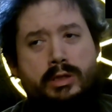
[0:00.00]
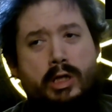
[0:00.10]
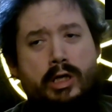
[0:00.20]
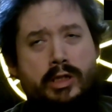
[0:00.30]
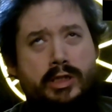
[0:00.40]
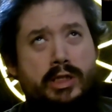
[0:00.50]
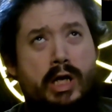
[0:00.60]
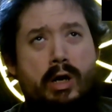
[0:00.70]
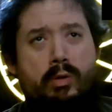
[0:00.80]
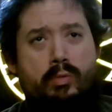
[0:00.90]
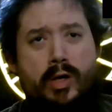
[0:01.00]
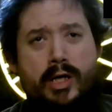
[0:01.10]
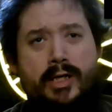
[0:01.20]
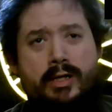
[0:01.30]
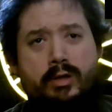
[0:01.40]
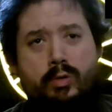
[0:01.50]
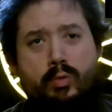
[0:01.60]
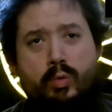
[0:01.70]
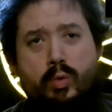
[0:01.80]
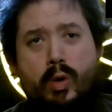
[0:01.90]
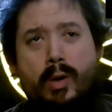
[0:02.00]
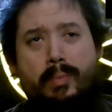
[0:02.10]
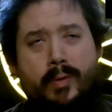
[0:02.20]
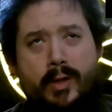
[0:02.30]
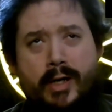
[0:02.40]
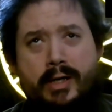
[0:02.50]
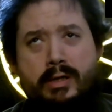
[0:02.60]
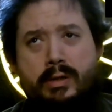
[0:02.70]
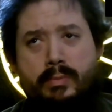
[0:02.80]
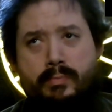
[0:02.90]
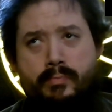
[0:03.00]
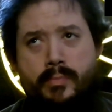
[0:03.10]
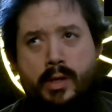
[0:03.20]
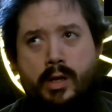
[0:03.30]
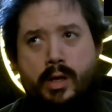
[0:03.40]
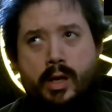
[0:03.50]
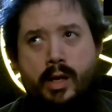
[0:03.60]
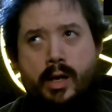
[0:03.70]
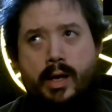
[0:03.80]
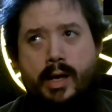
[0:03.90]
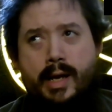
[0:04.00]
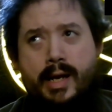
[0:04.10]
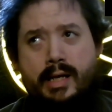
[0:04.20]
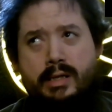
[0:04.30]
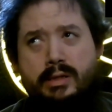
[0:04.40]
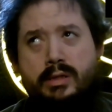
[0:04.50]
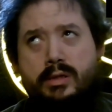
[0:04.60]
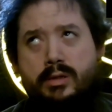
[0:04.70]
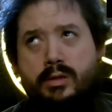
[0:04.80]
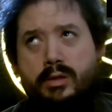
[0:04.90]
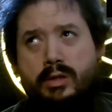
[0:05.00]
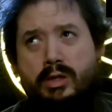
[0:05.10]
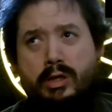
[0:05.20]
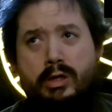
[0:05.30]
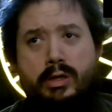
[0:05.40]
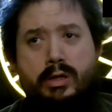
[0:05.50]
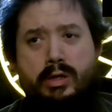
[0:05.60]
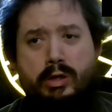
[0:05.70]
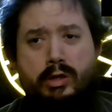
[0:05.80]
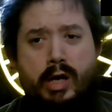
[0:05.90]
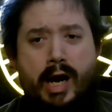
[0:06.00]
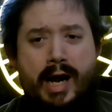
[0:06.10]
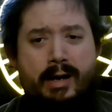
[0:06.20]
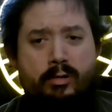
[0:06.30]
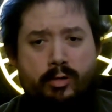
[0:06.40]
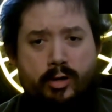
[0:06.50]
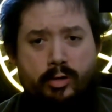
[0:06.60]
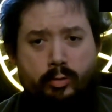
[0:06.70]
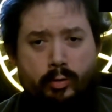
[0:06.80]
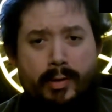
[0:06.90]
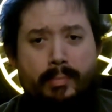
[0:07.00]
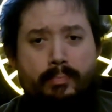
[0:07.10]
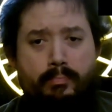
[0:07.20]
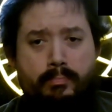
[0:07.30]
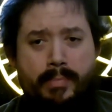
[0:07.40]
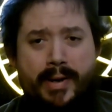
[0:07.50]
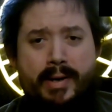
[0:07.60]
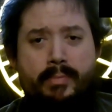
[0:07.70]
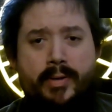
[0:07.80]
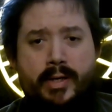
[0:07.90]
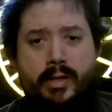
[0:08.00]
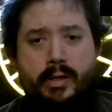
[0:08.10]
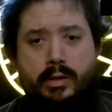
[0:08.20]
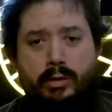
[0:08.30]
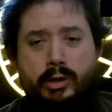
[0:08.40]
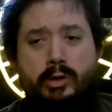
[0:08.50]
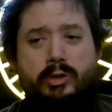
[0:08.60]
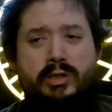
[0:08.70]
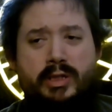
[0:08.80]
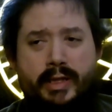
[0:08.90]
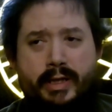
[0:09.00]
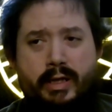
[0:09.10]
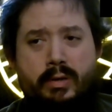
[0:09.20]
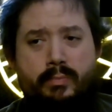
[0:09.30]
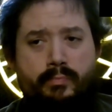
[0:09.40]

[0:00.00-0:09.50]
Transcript: starts not wanting to cooperate and her her iron grip may be loosening